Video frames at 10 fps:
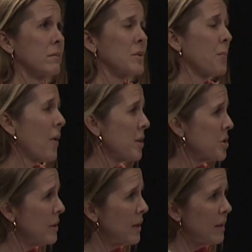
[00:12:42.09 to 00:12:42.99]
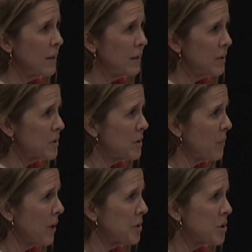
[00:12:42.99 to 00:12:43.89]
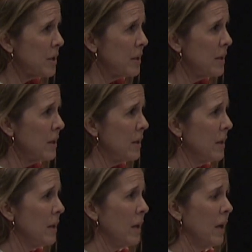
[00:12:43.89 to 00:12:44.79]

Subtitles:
Depression, I think there's depression.